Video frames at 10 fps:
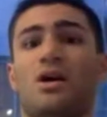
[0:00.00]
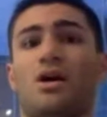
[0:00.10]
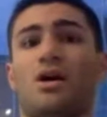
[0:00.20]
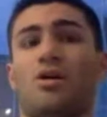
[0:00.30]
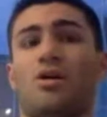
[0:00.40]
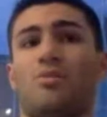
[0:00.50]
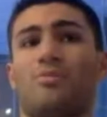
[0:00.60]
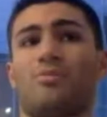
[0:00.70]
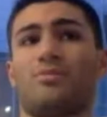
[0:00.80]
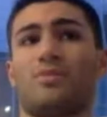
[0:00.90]

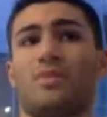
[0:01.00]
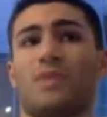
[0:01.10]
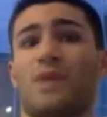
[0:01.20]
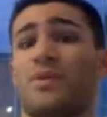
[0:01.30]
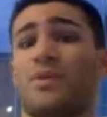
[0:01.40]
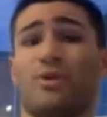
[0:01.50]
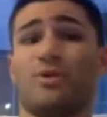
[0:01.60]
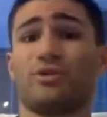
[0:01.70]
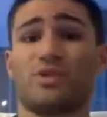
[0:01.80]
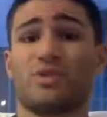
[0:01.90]
Um, I mean, both
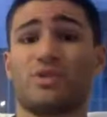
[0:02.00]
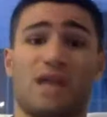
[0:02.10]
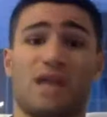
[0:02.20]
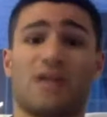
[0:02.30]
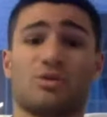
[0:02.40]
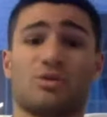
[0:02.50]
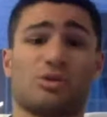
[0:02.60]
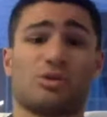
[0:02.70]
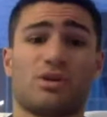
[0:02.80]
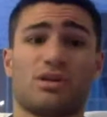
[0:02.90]
of those teams last year
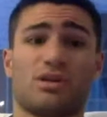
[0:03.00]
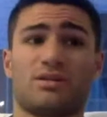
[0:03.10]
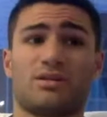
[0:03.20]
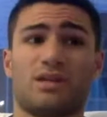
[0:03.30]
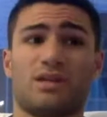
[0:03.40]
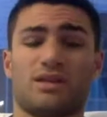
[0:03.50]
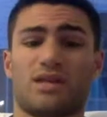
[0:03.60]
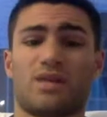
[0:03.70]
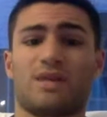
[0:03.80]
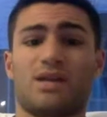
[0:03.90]
were in the
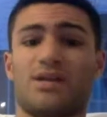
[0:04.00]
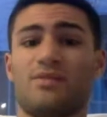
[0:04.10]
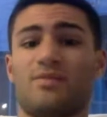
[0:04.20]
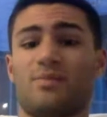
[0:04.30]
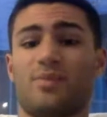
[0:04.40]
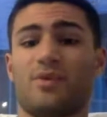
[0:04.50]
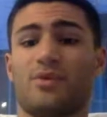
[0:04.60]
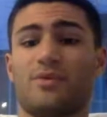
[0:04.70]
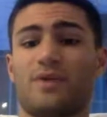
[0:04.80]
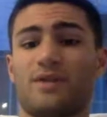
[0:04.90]
top 10,
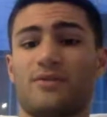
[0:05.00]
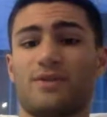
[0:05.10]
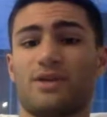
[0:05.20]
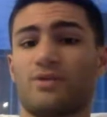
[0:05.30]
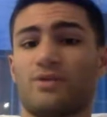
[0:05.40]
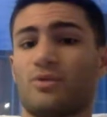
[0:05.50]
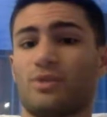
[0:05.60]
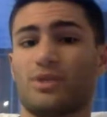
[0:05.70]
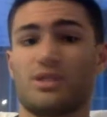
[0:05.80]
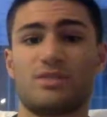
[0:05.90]
both fighting for like Europa
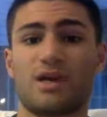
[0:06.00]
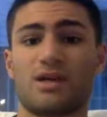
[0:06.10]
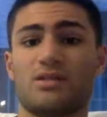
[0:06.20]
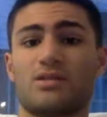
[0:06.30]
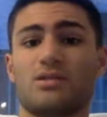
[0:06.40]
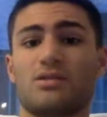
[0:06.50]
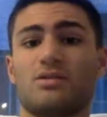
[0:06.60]
League spots.